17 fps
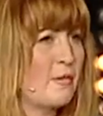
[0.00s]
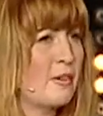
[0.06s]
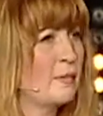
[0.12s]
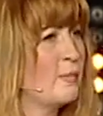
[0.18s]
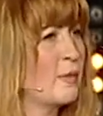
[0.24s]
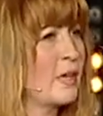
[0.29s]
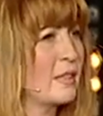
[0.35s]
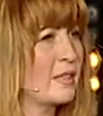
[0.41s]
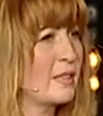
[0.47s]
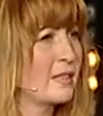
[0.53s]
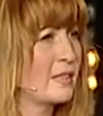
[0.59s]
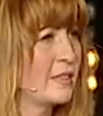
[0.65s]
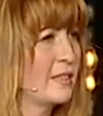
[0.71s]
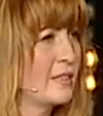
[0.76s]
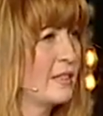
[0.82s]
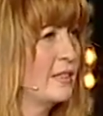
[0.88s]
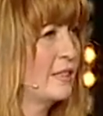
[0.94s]
Mark.
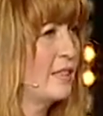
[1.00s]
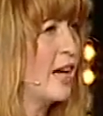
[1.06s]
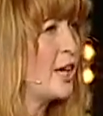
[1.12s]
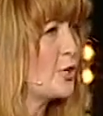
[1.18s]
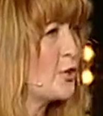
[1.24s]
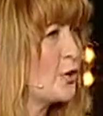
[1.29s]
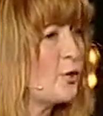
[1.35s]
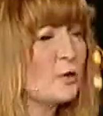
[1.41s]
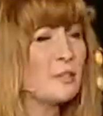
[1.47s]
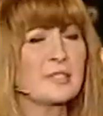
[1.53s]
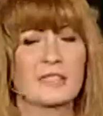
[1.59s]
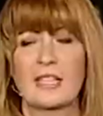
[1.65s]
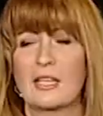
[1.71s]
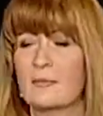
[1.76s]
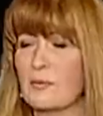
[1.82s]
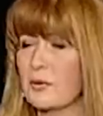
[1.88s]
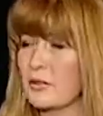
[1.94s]
Are you all
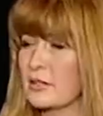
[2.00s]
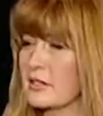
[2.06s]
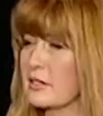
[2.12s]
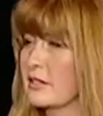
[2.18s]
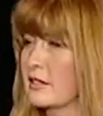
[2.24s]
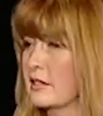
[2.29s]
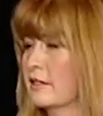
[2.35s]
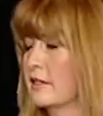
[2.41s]
same person?